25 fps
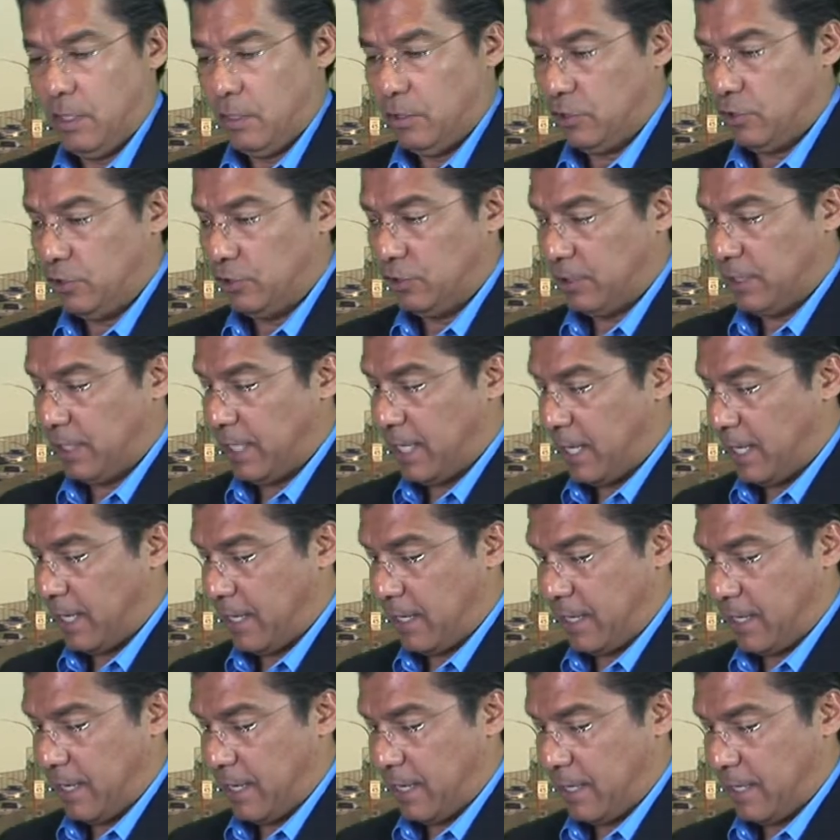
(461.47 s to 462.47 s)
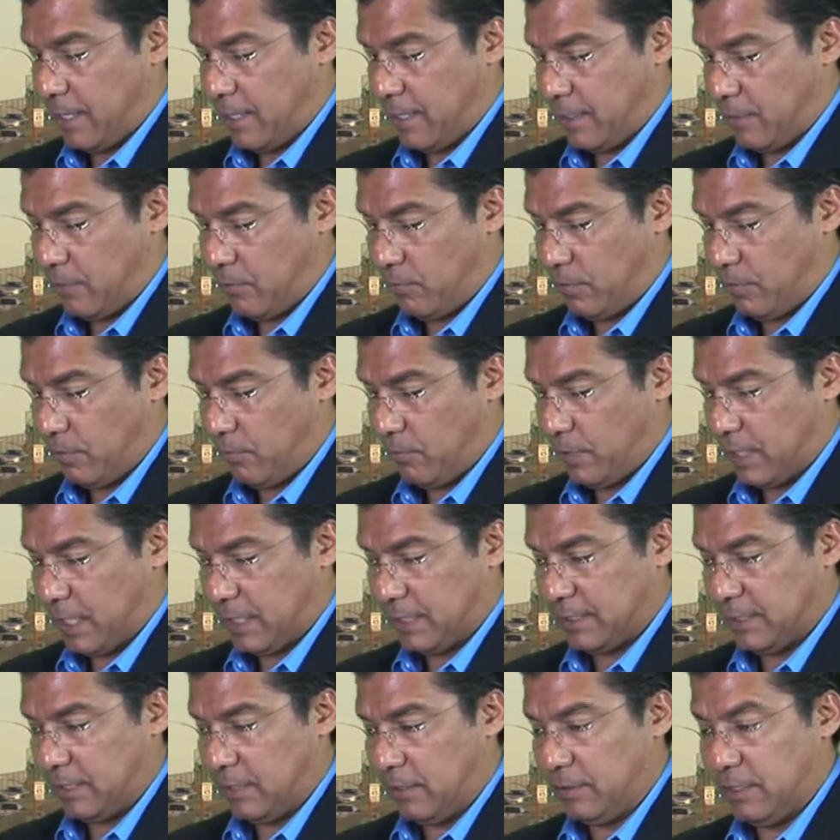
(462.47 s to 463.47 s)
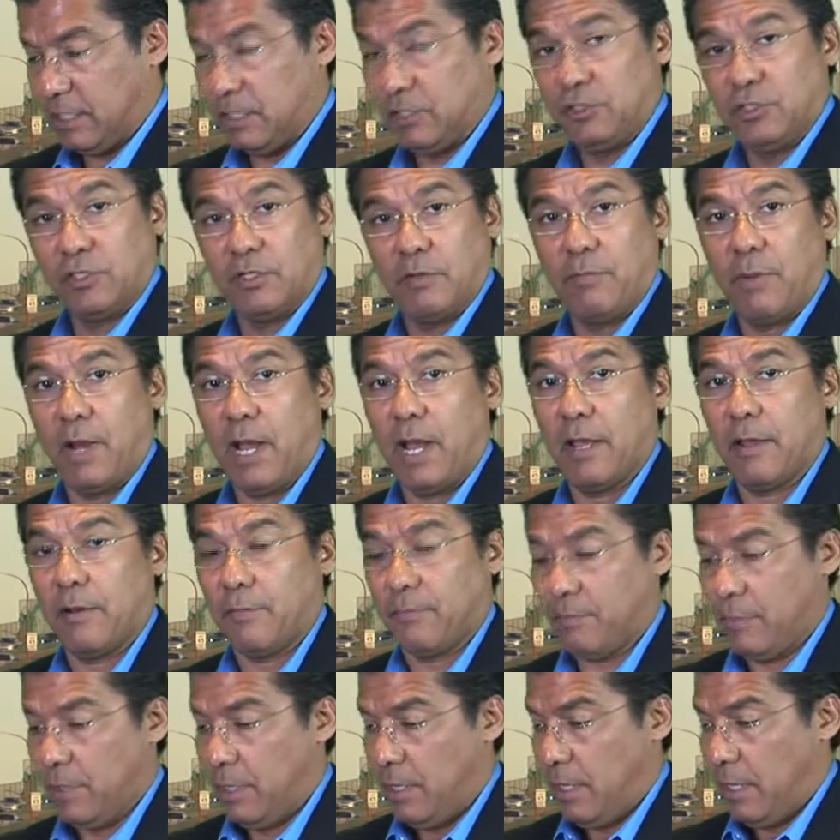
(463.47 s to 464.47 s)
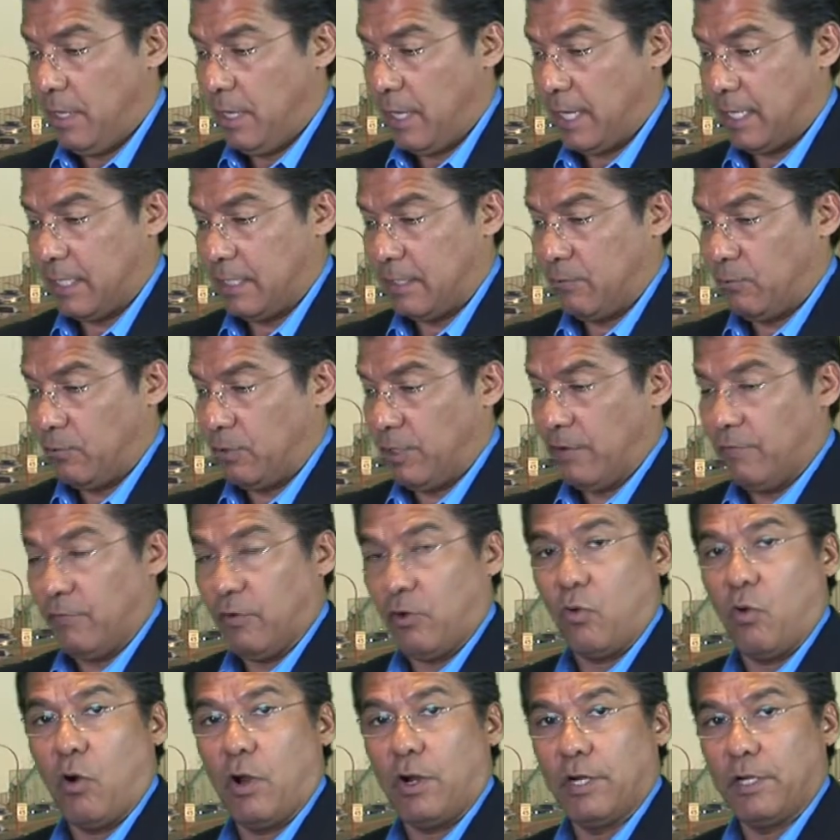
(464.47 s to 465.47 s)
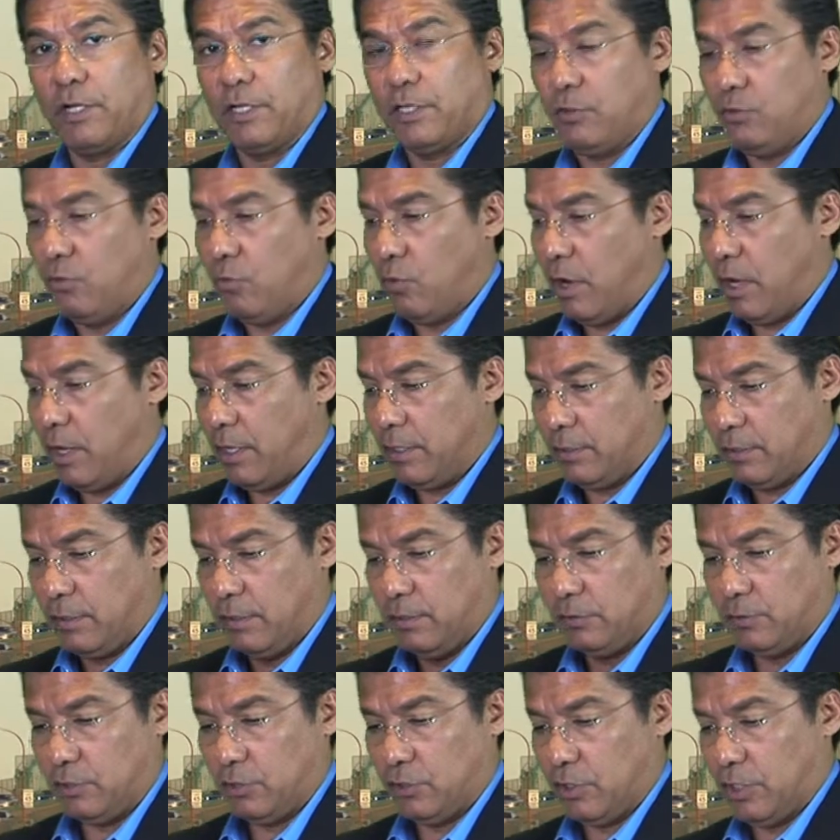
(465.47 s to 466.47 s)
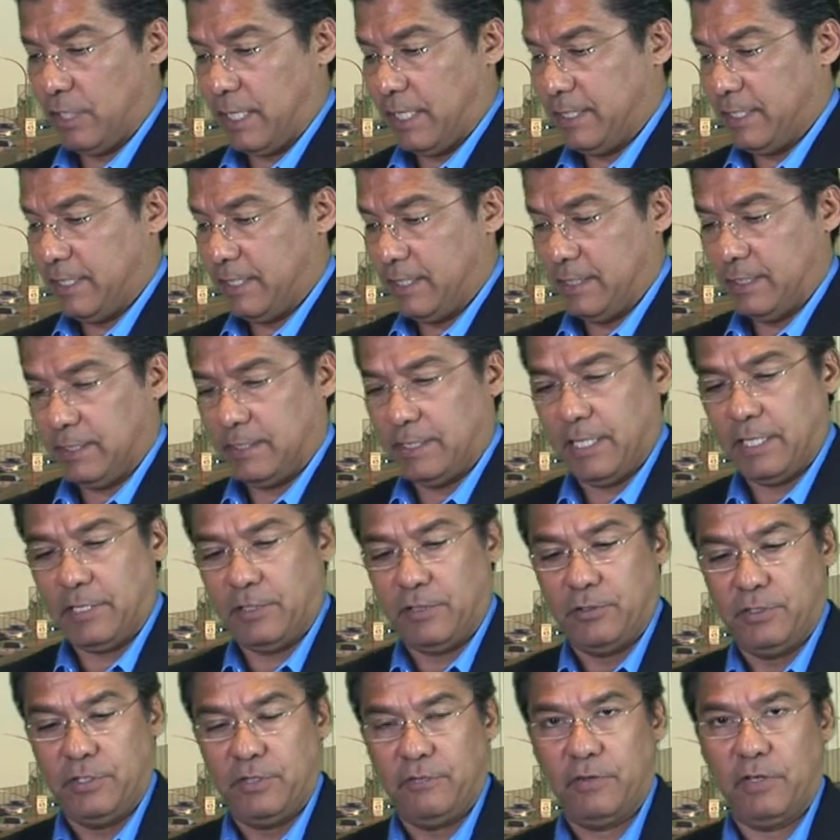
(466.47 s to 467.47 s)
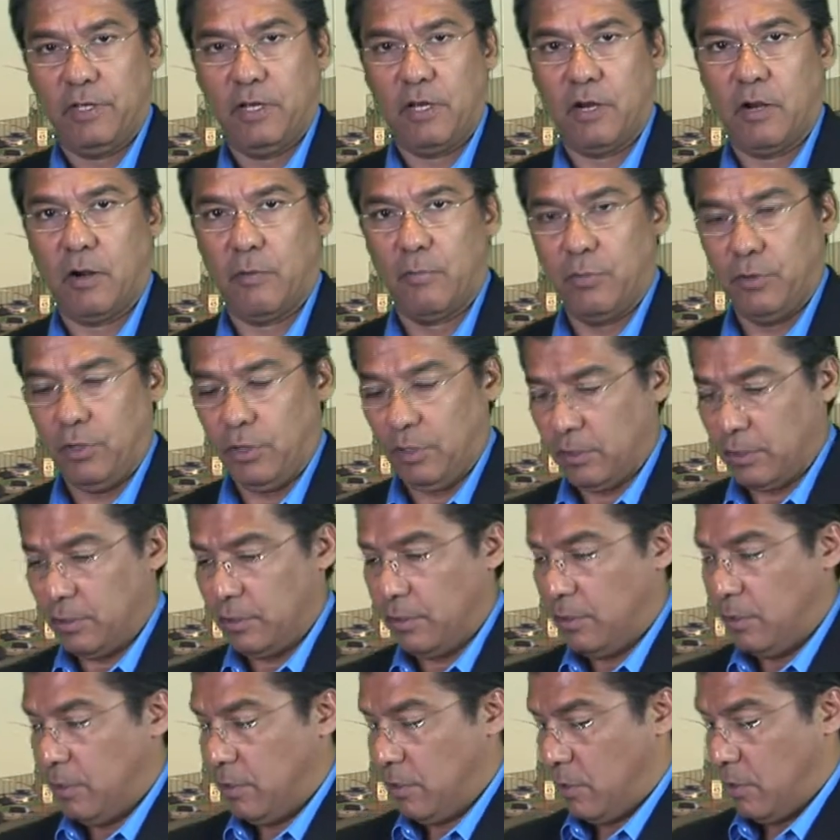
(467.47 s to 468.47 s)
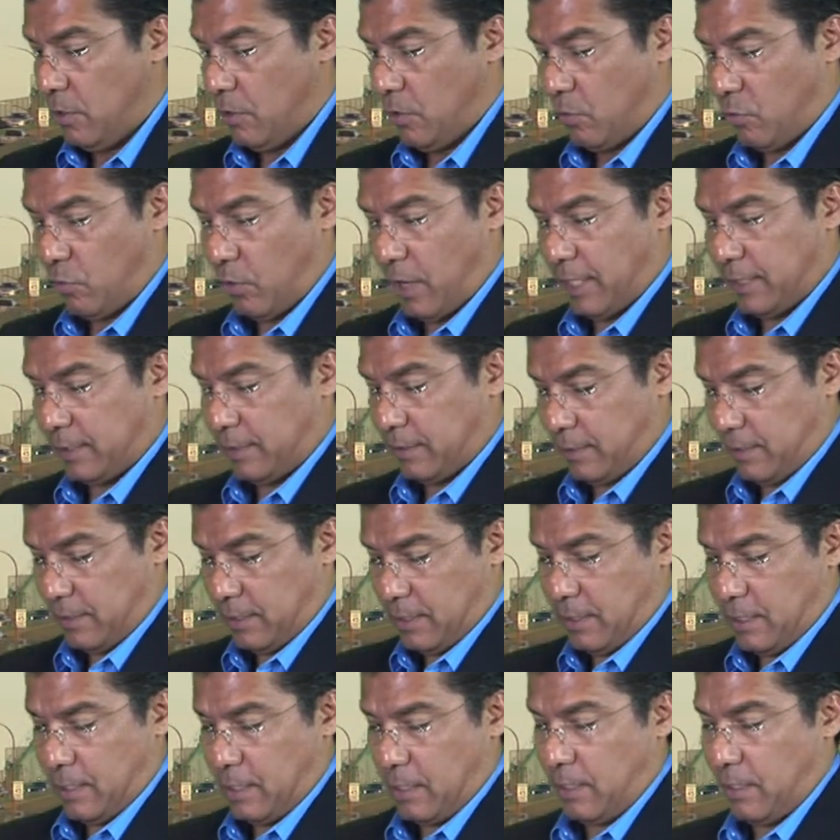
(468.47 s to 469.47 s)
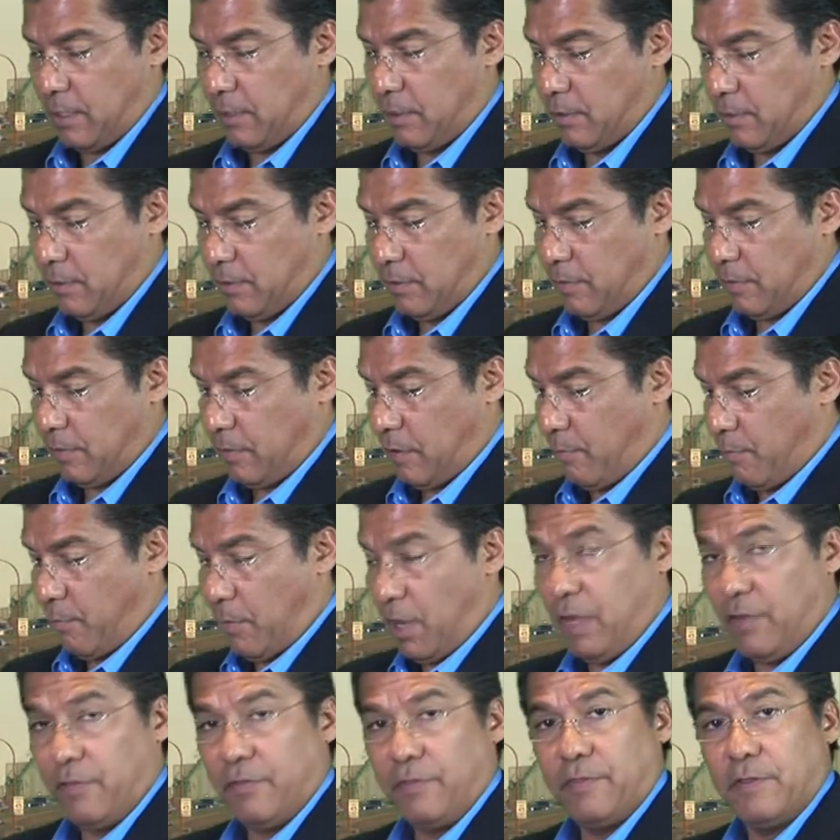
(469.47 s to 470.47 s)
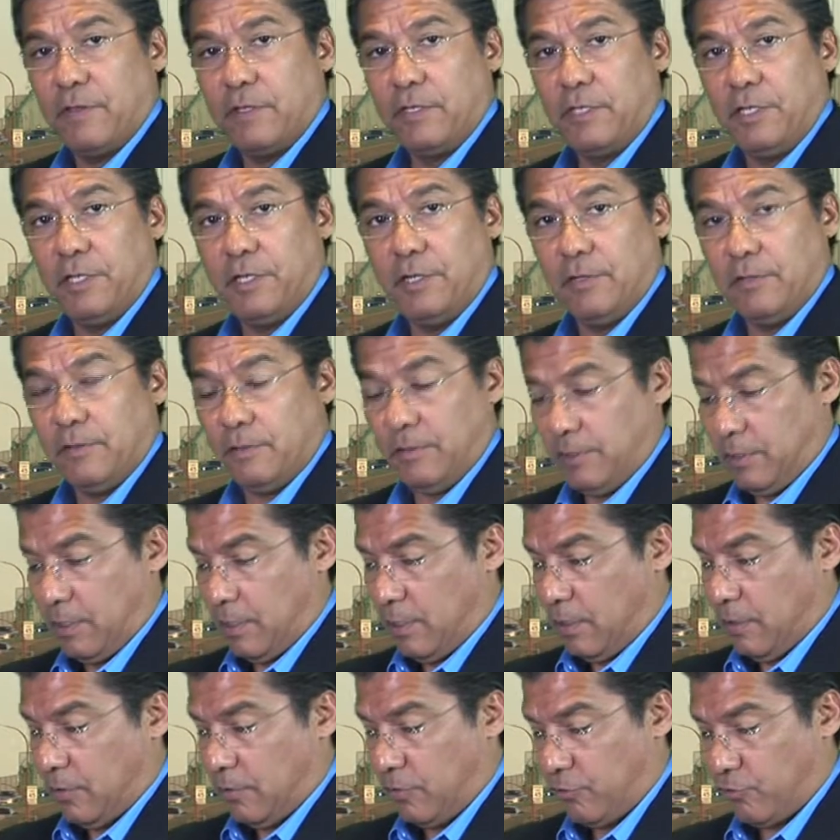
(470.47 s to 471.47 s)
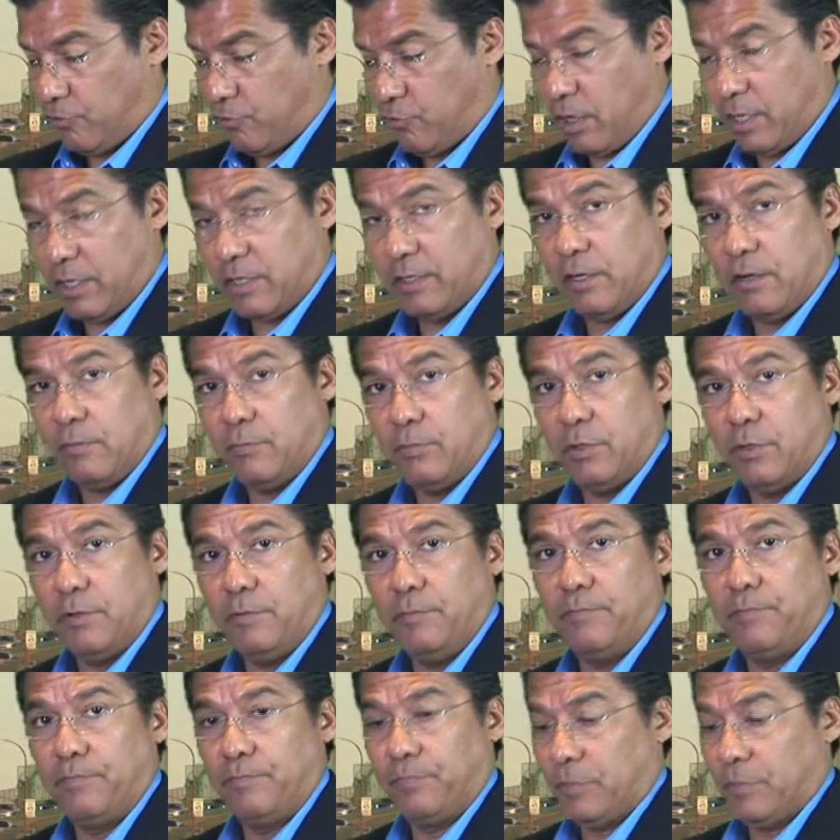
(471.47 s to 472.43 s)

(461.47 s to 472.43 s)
Usually, when I sell these, you can buy them at whatever quantity you want. It's a good idea to take your DVIR book, write the month, the year, the truck number.